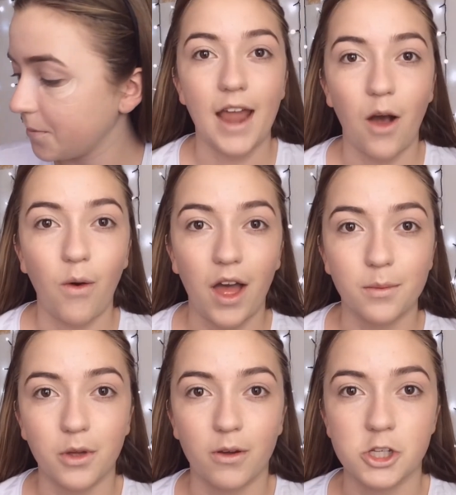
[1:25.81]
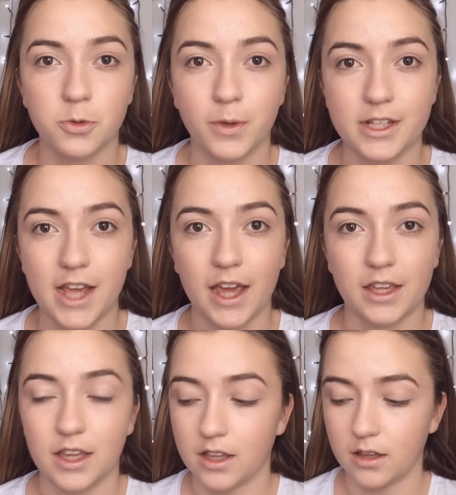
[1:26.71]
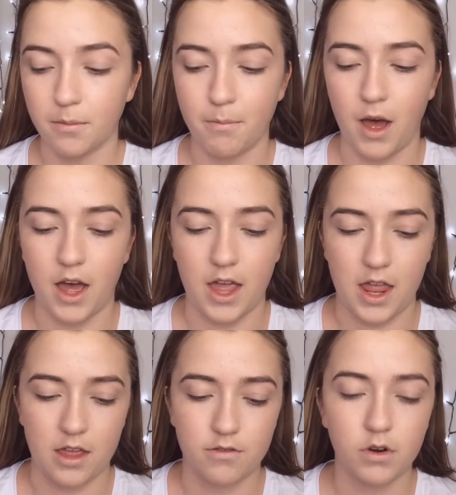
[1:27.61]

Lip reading: Now I'm going to be taking my